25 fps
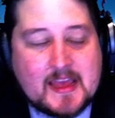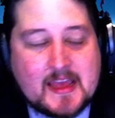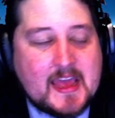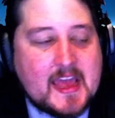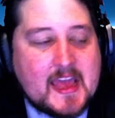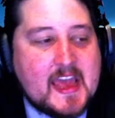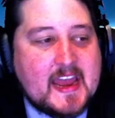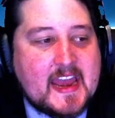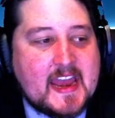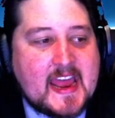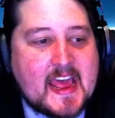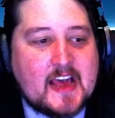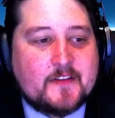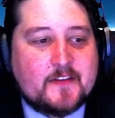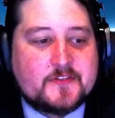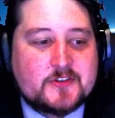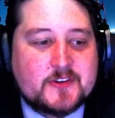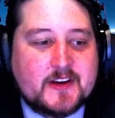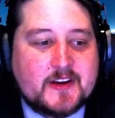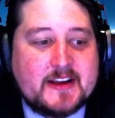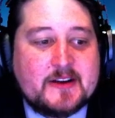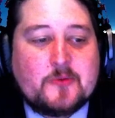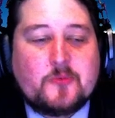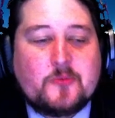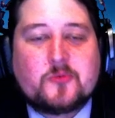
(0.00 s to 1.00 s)
And after
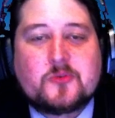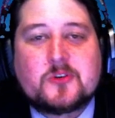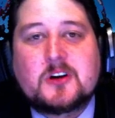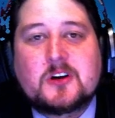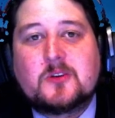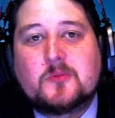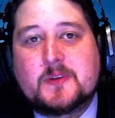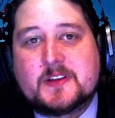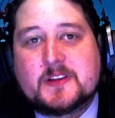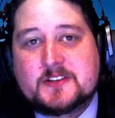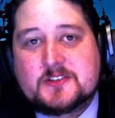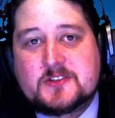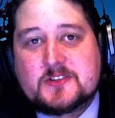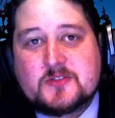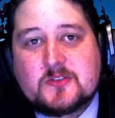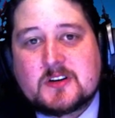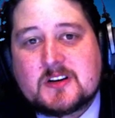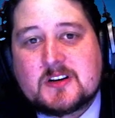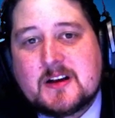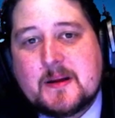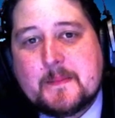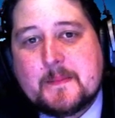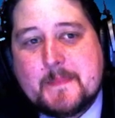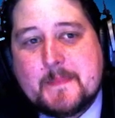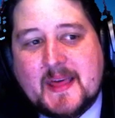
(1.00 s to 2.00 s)
a whirlwind
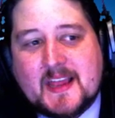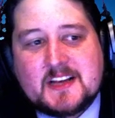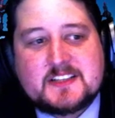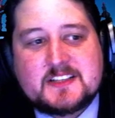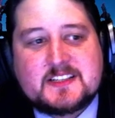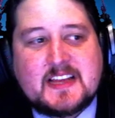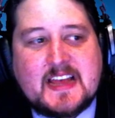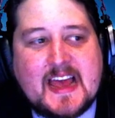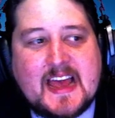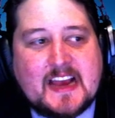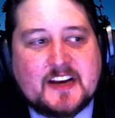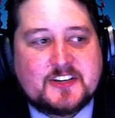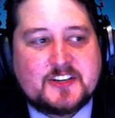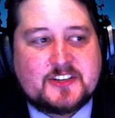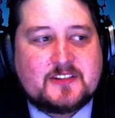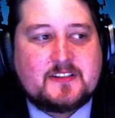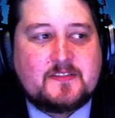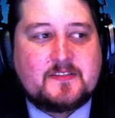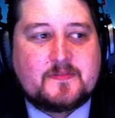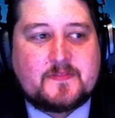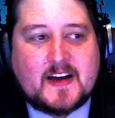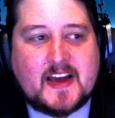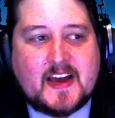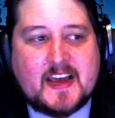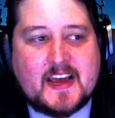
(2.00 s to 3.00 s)
tour, managed to actually
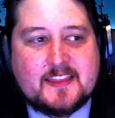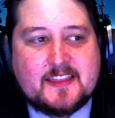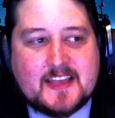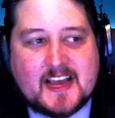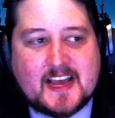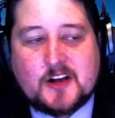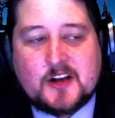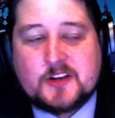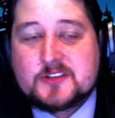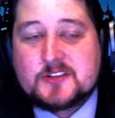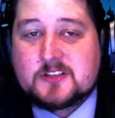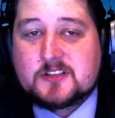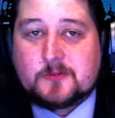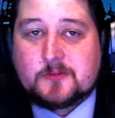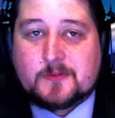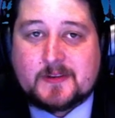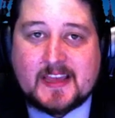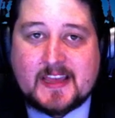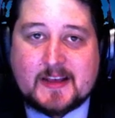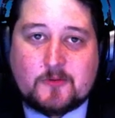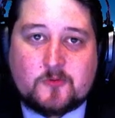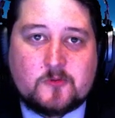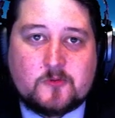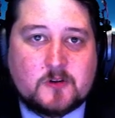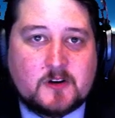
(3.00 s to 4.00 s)
find the house that we
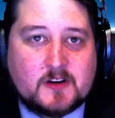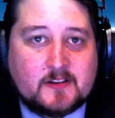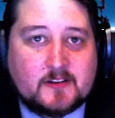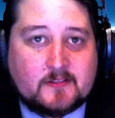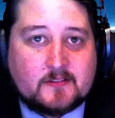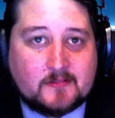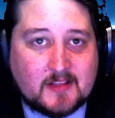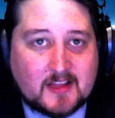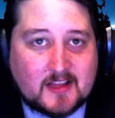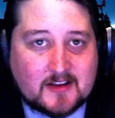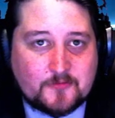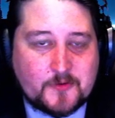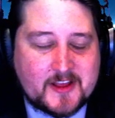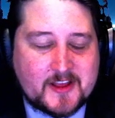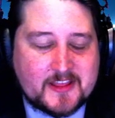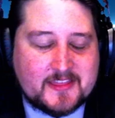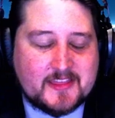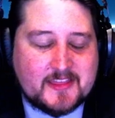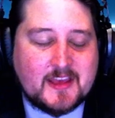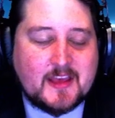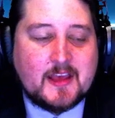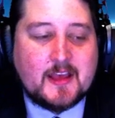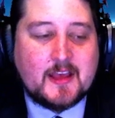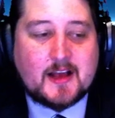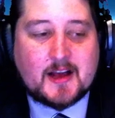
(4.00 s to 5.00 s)
we were in love with
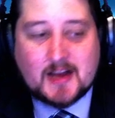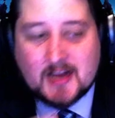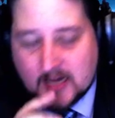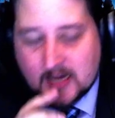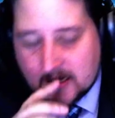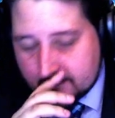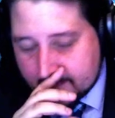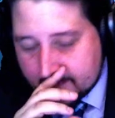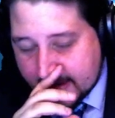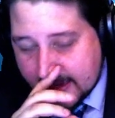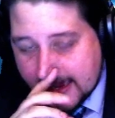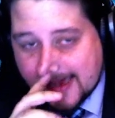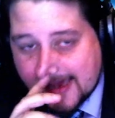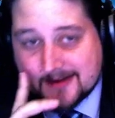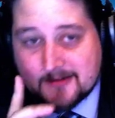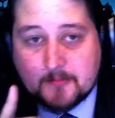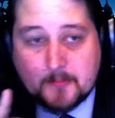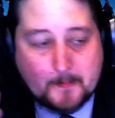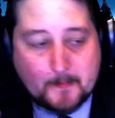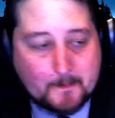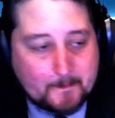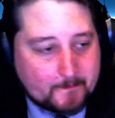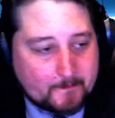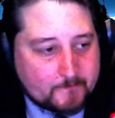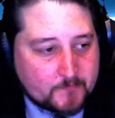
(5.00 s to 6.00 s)
um, and
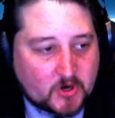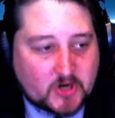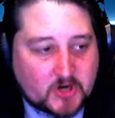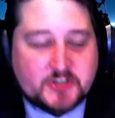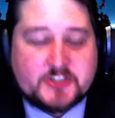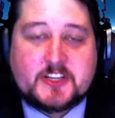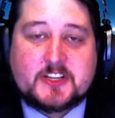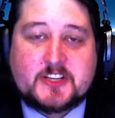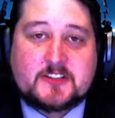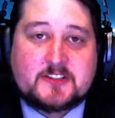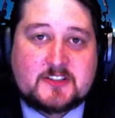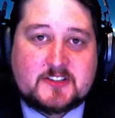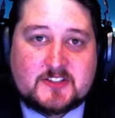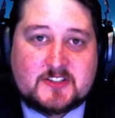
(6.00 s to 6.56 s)
purchased.